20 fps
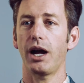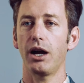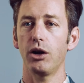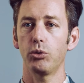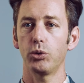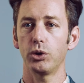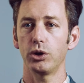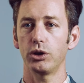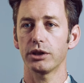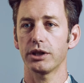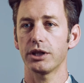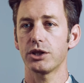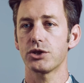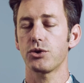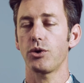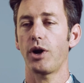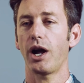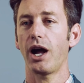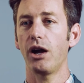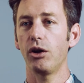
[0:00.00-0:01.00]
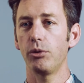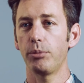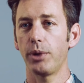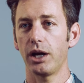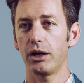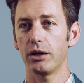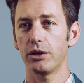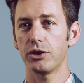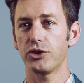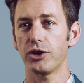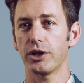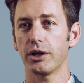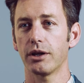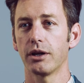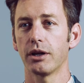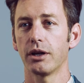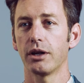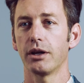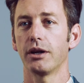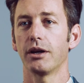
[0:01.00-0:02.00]
our world, into our biology.
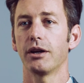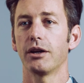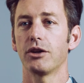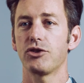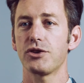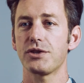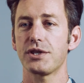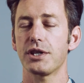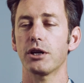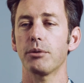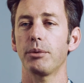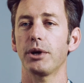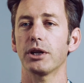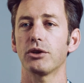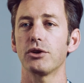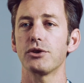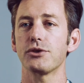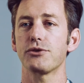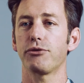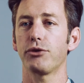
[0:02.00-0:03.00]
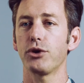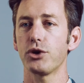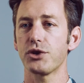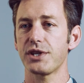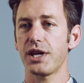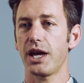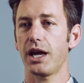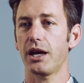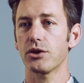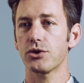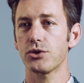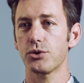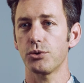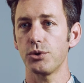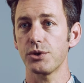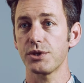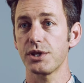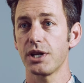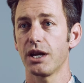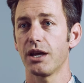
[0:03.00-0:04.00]
Just think about those first hand
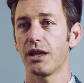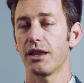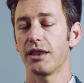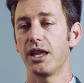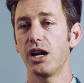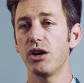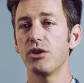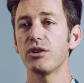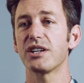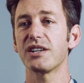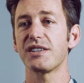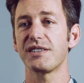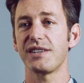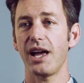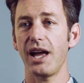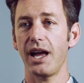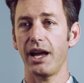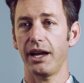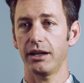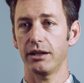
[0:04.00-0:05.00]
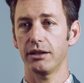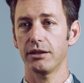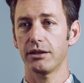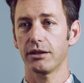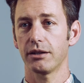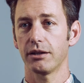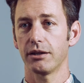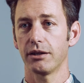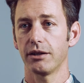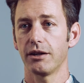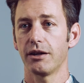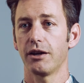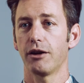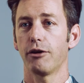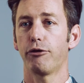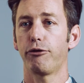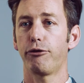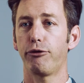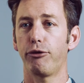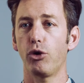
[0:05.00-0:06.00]
tools. They're designed
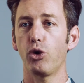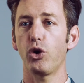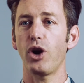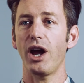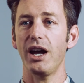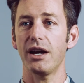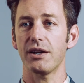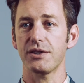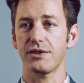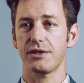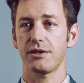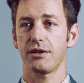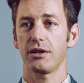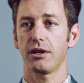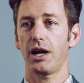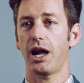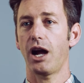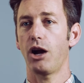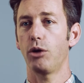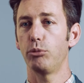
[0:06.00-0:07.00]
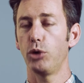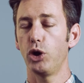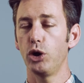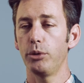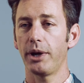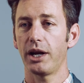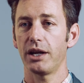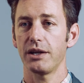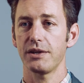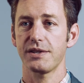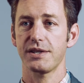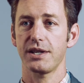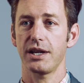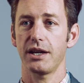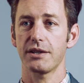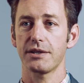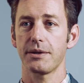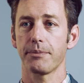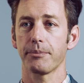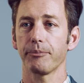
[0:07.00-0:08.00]
for us, our mobile
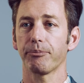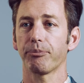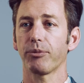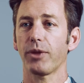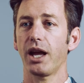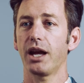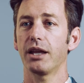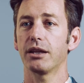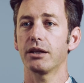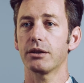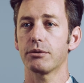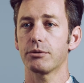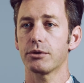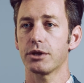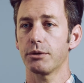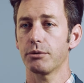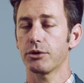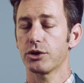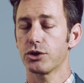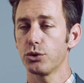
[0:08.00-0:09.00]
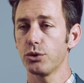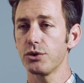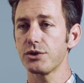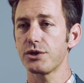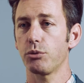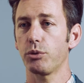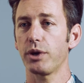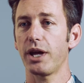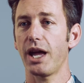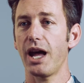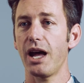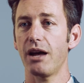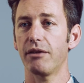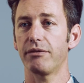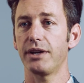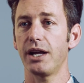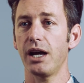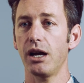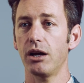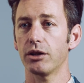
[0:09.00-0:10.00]
state. And the, the tools that we
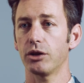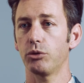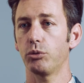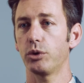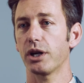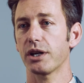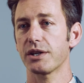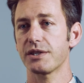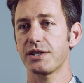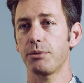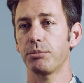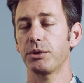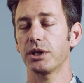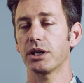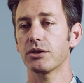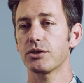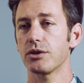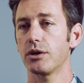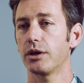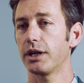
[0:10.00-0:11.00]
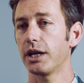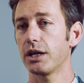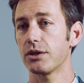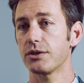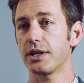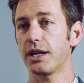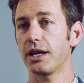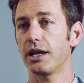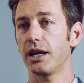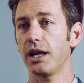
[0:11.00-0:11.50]
have now that we're accepting into our day-to-day